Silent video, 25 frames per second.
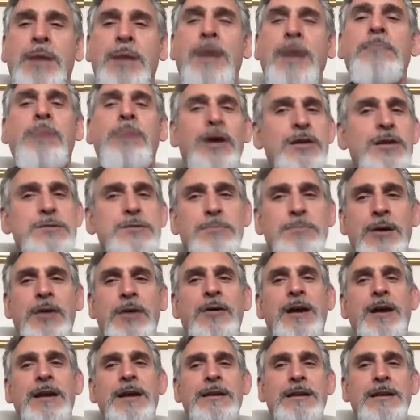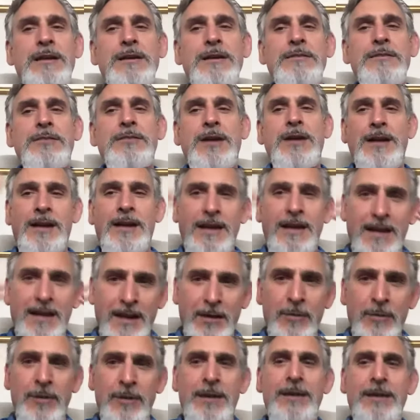much better idea of kind of
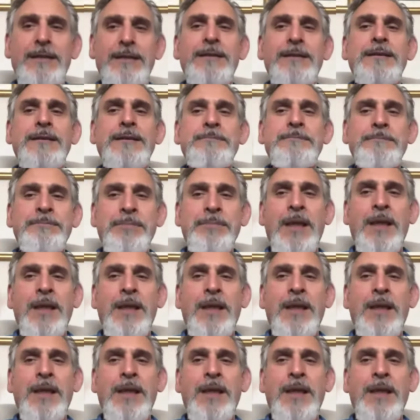how it. I